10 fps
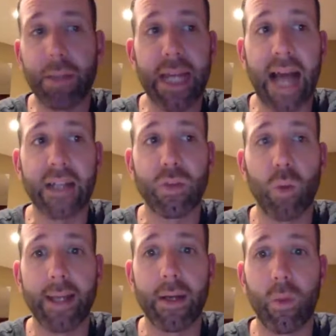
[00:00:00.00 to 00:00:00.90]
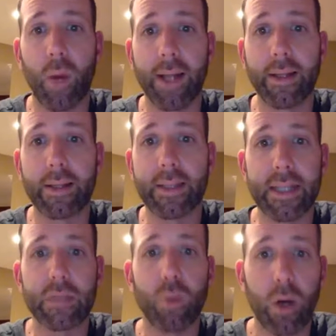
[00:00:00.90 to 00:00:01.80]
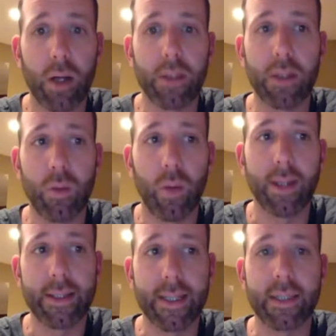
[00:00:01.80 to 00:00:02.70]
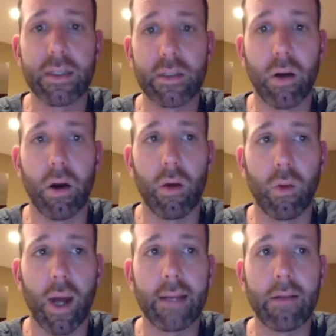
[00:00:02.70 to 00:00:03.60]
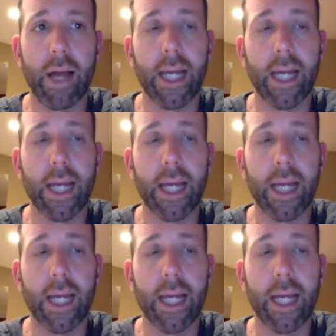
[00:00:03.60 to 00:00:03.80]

asked, when does this start? Right? Like,